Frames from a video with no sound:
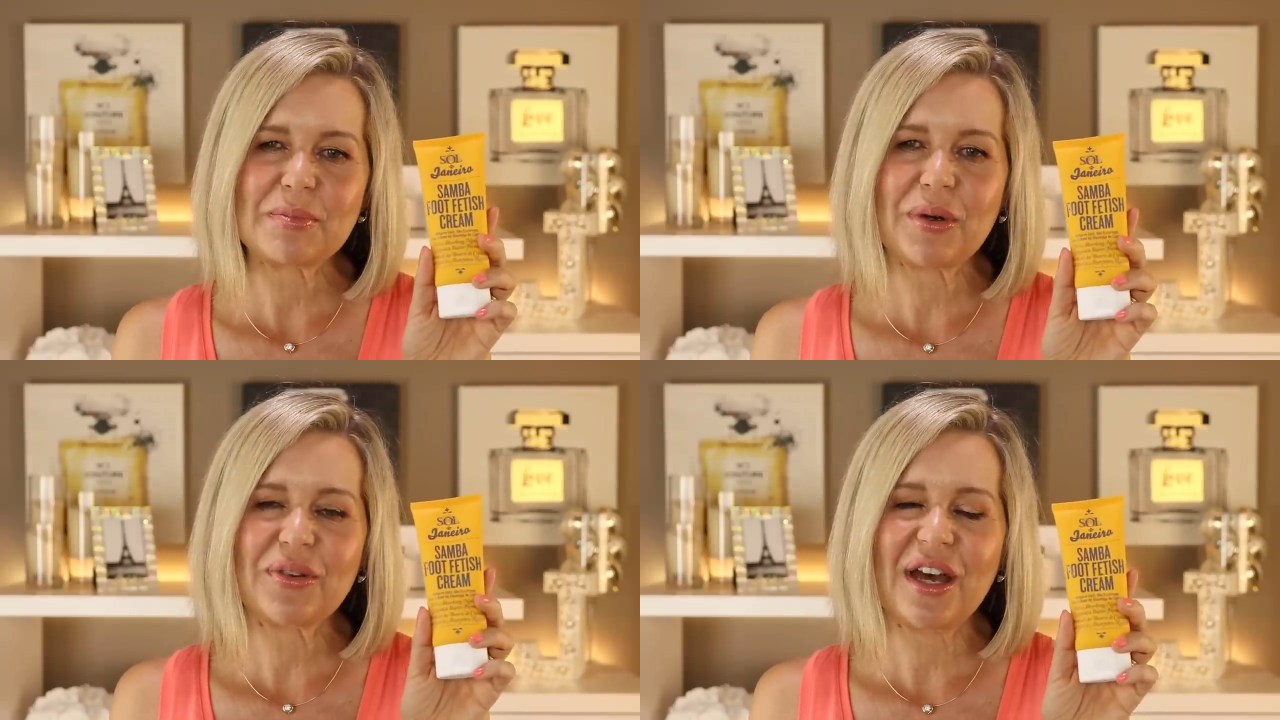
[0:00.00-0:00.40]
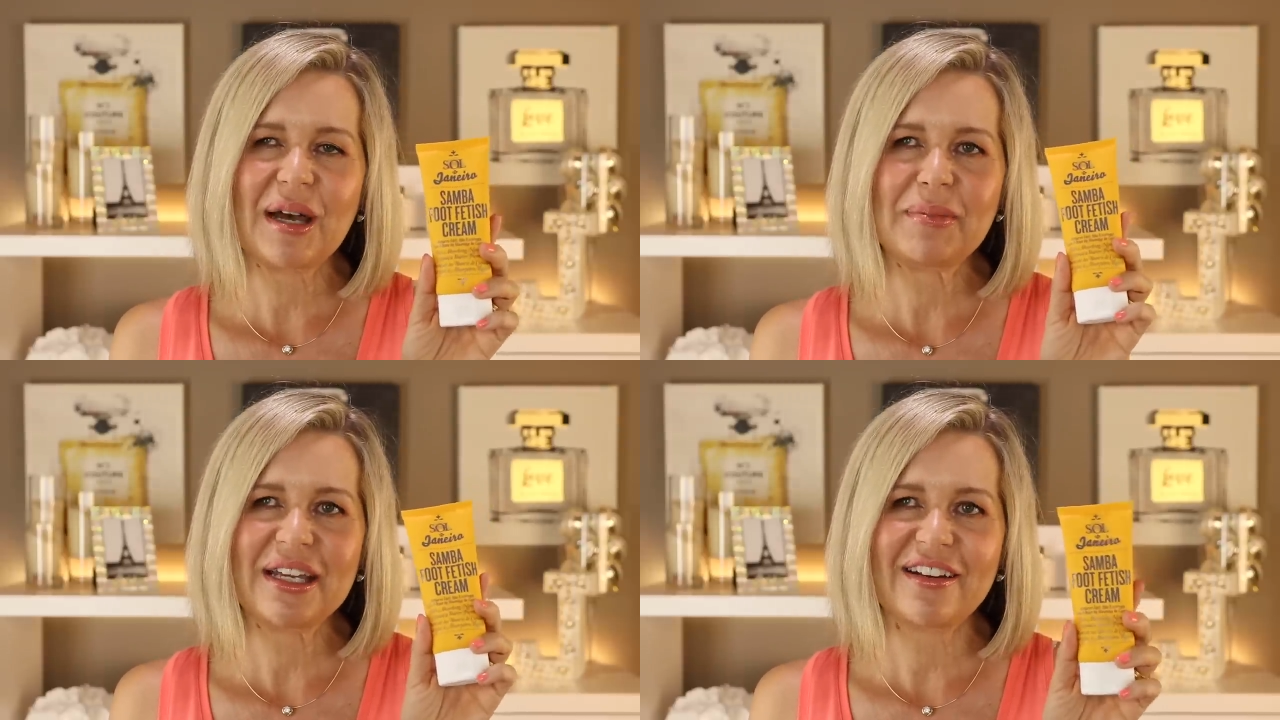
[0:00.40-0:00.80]
Both
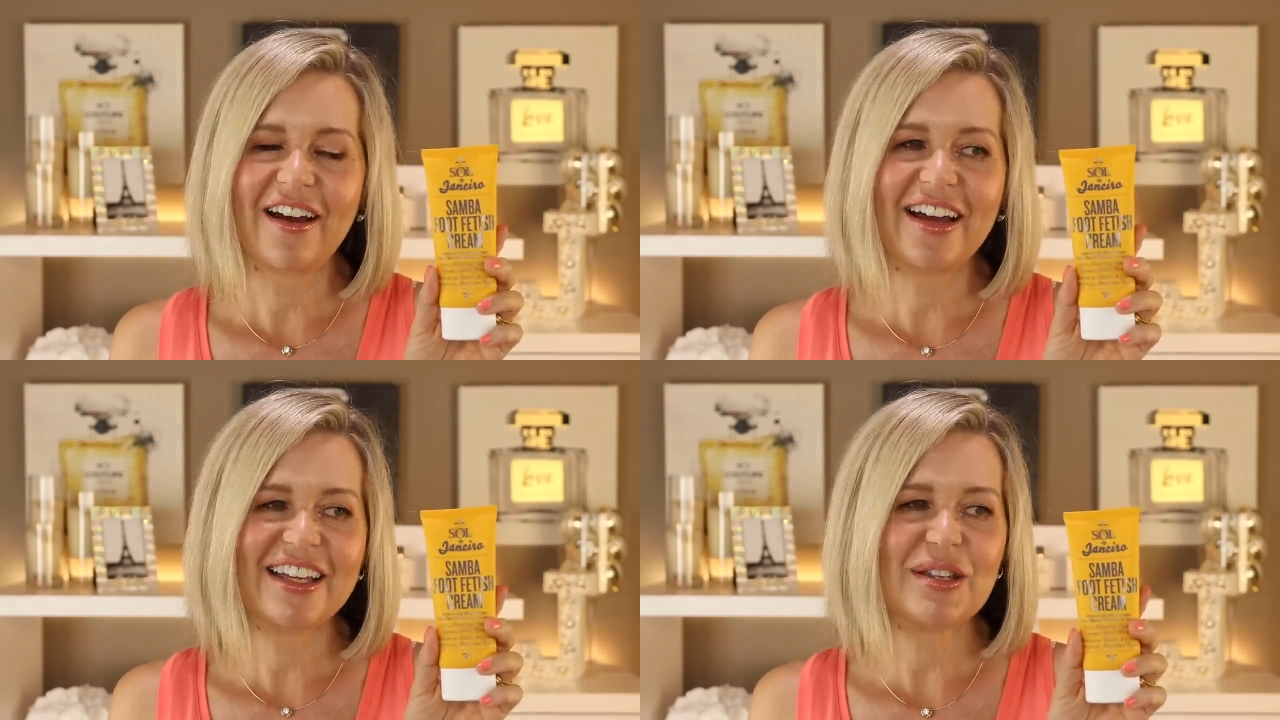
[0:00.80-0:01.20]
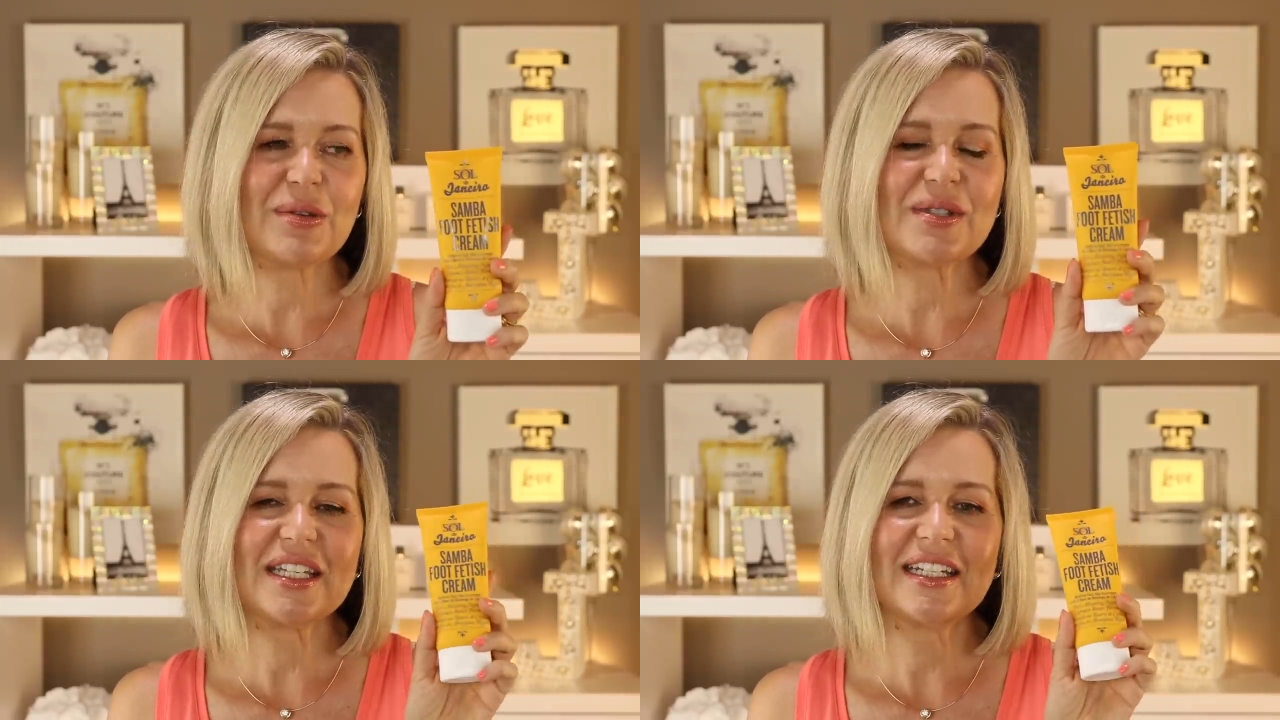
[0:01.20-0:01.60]
hubby and I
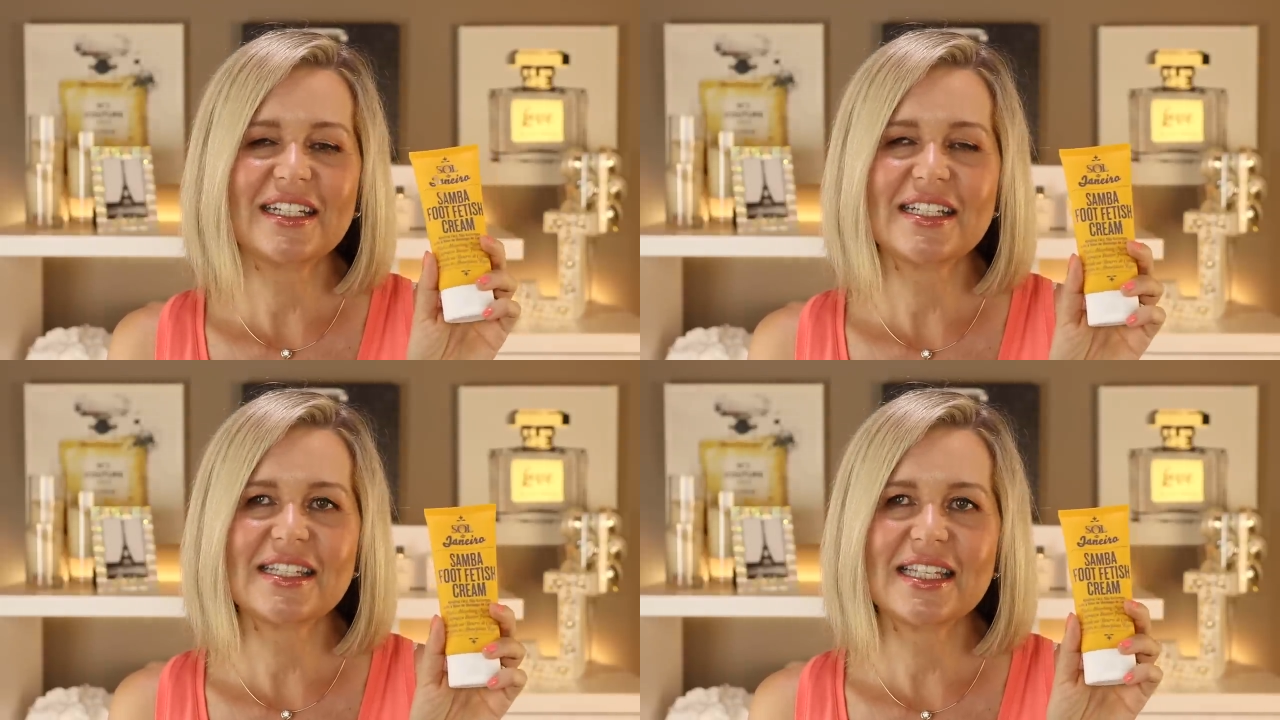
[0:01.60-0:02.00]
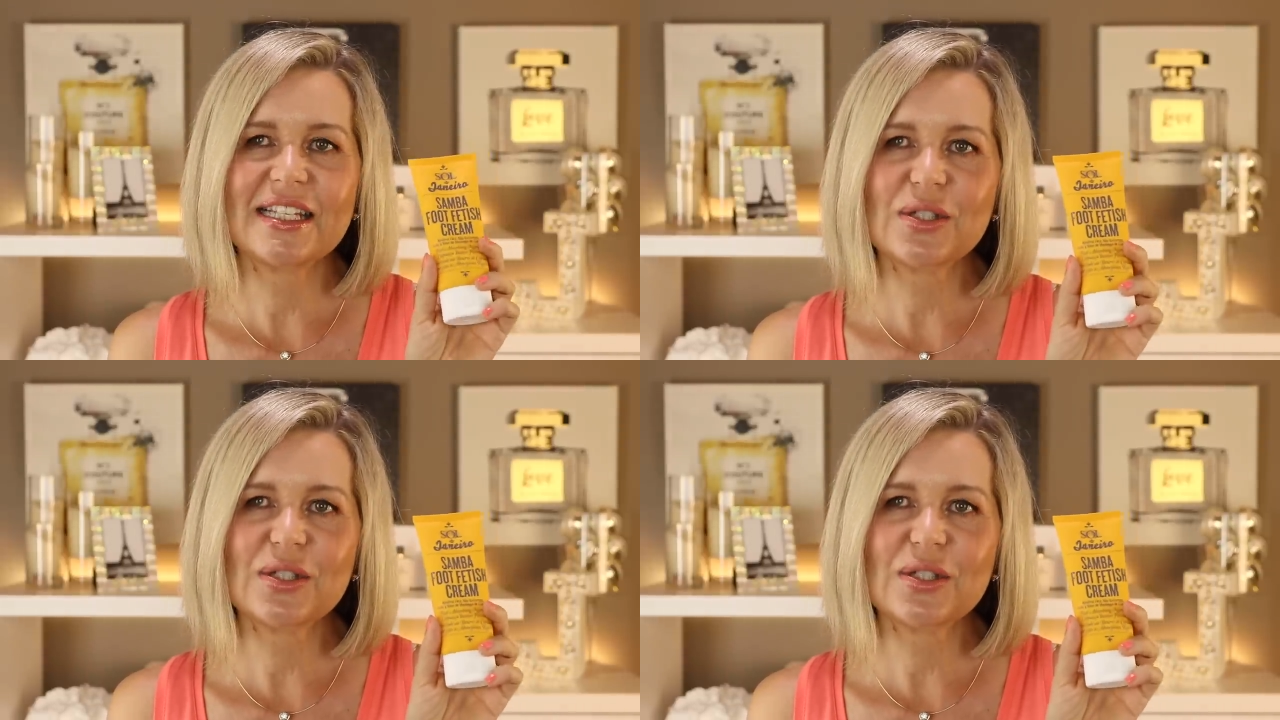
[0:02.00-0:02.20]
use it. It is the